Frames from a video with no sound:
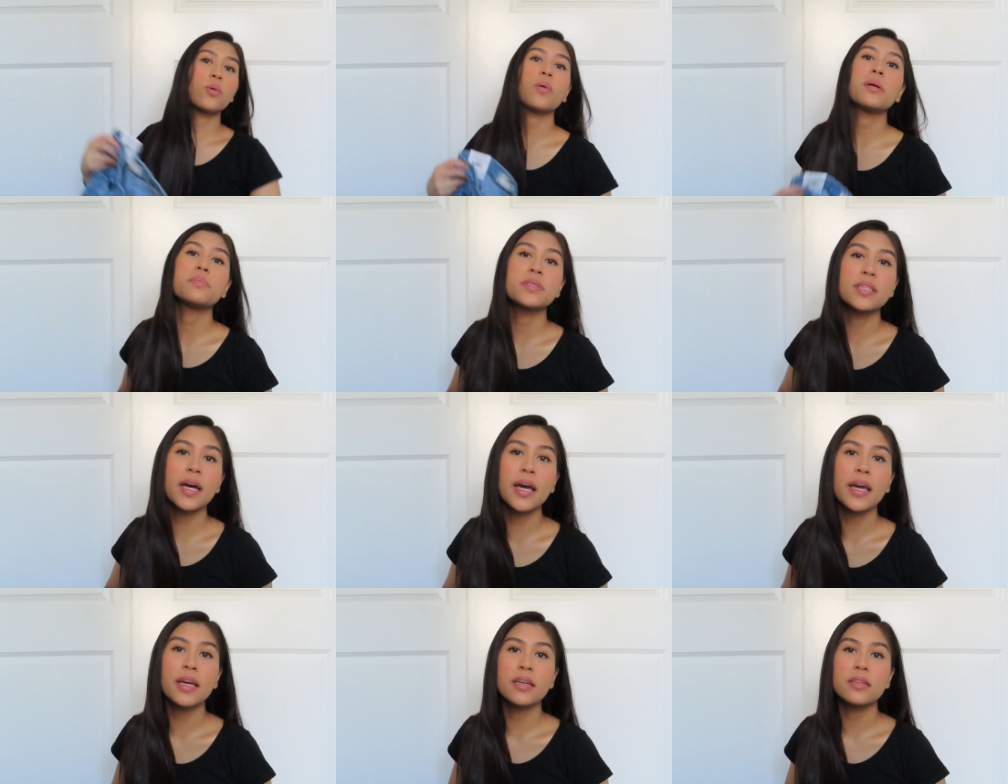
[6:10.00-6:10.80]
the
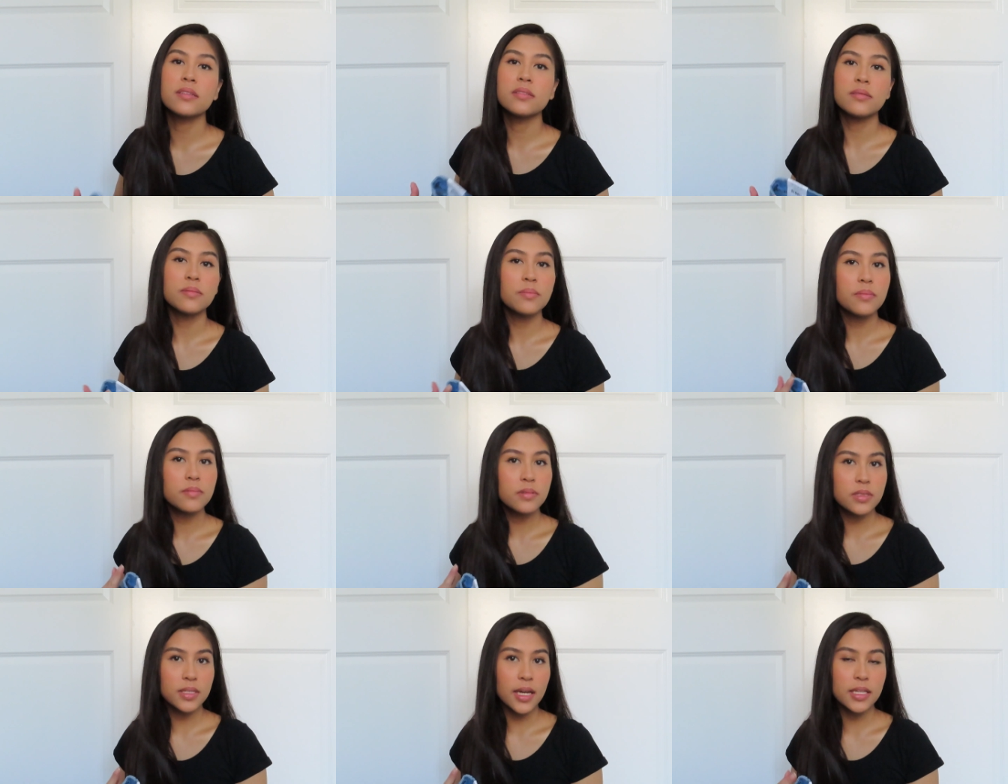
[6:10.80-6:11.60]
website,
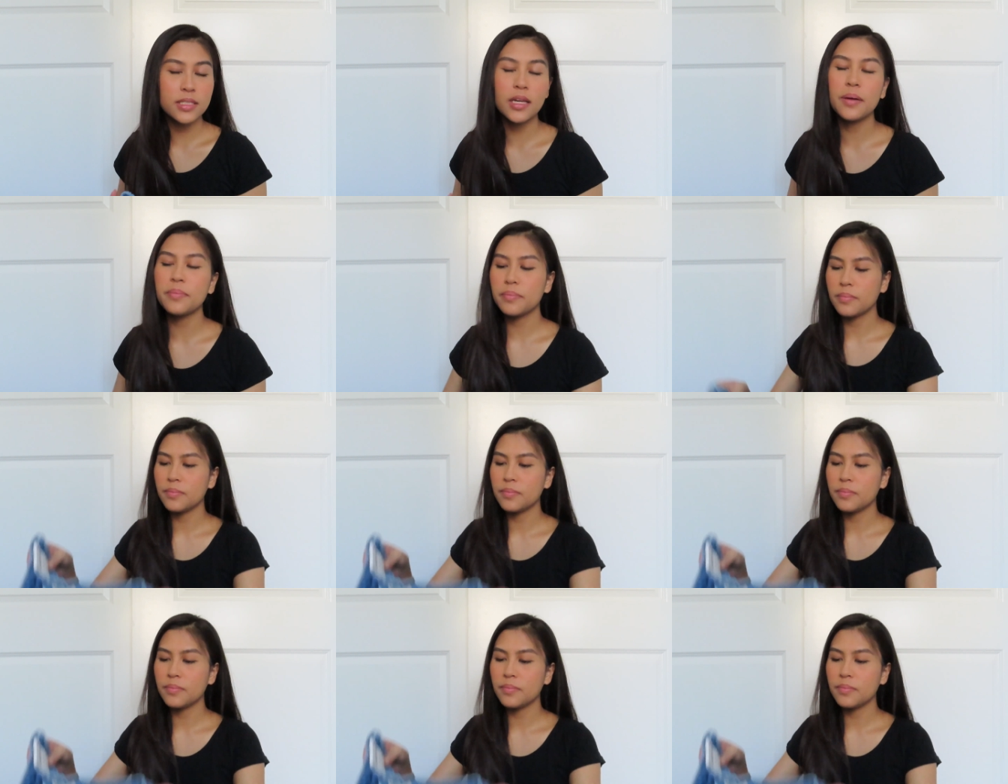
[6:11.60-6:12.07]
size up.